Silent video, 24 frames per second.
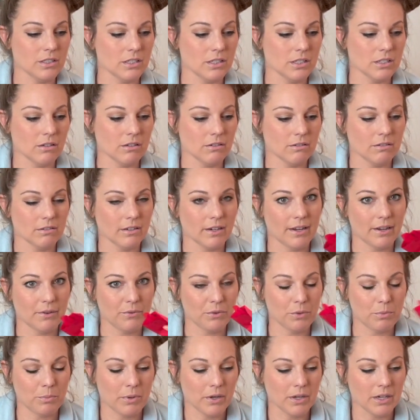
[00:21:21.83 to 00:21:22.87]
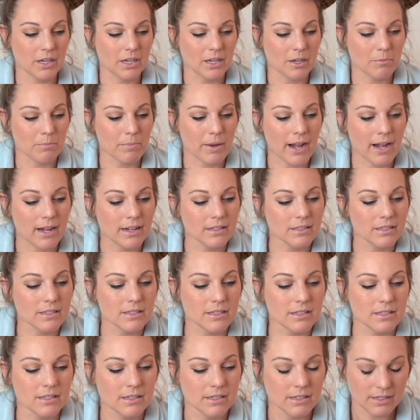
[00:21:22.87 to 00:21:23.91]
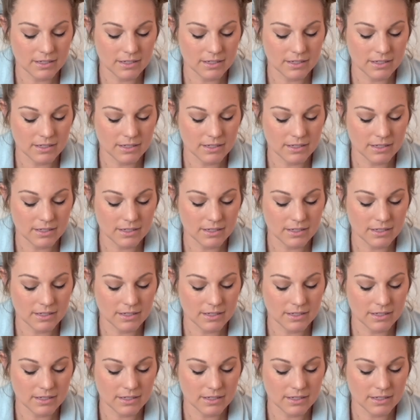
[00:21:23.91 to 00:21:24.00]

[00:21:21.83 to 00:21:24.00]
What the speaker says: so I have the parking pass